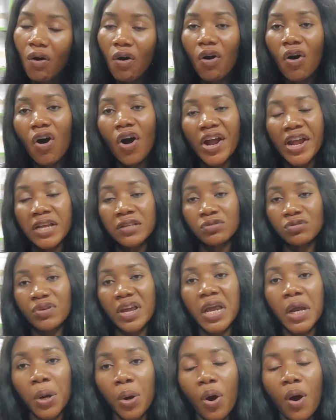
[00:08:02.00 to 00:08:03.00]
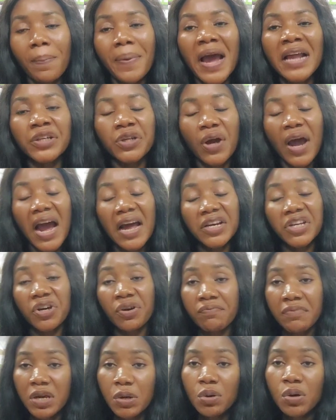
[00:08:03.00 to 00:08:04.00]
or into a cup, and you add
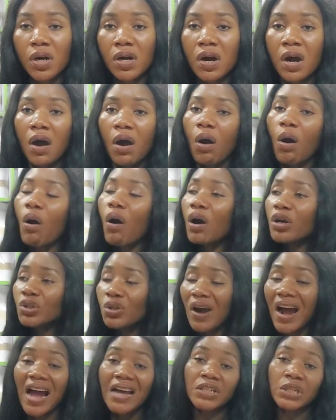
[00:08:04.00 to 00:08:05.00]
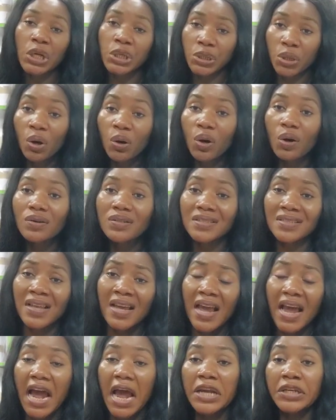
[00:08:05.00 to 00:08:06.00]
your milk or you add your yogurt
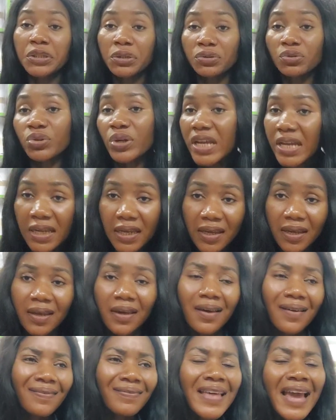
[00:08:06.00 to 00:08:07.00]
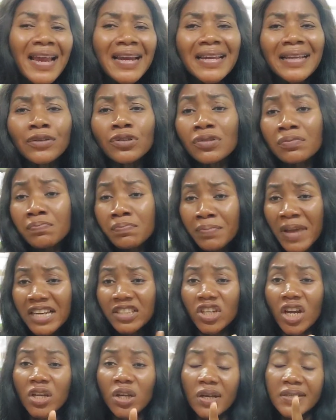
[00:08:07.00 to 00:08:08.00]
and you drink. Then
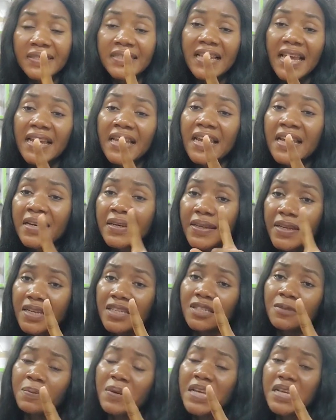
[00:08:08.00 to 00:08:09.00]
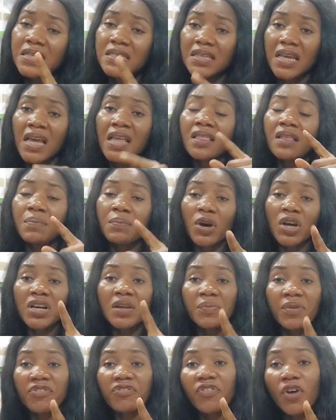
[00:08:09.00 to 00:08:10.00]
make sure you're taking this, please, in the
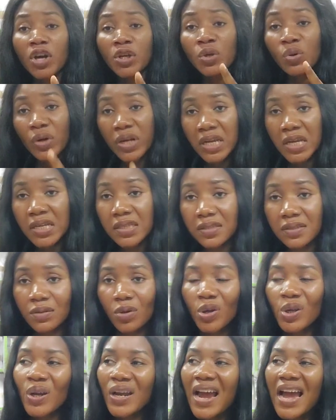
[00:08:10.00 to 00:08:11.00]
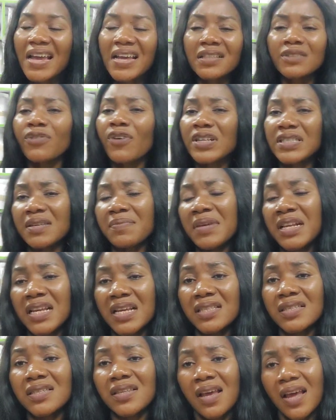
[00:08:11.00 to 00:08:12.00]
morning before you eat, so you can eat 40
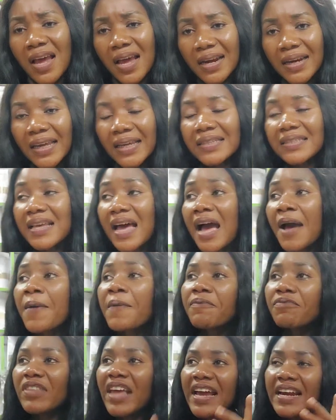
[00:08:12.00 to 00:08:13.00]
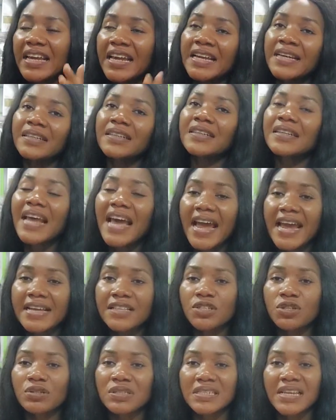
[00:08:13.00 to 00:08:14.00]
minutes later. Then in the
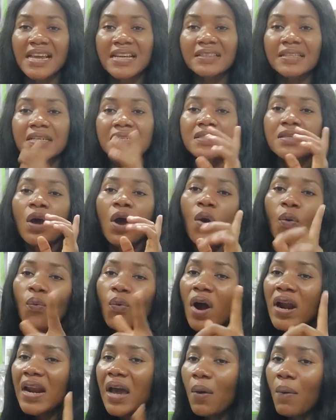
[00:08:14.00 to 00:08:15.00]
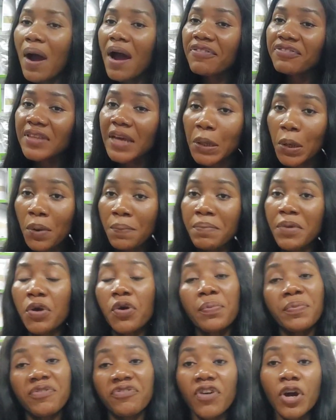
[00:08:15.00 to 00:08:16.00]
night you take this 1 hour after your
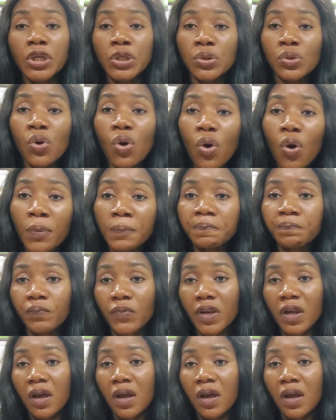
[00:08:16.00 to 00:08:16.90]
meal before you go